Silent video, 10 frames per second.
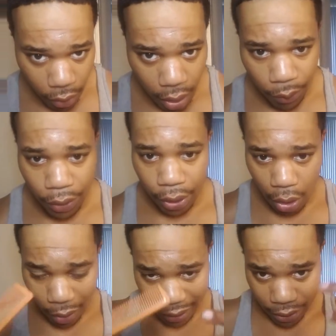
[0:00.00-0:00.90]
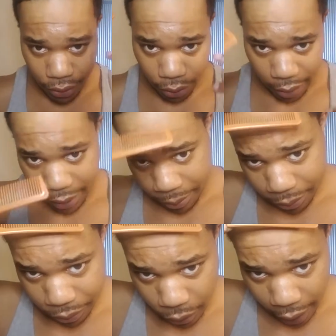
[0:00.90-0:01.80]
and we're going to go against the grain,
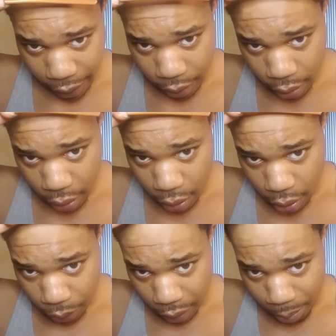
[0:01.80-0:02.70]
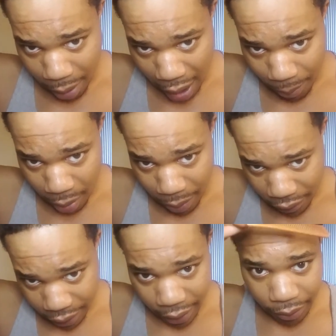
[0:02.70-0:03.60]
okay? So we're going to pop up
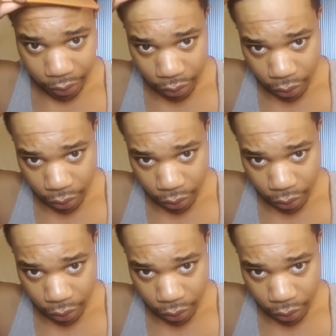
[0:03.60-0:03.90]
everything.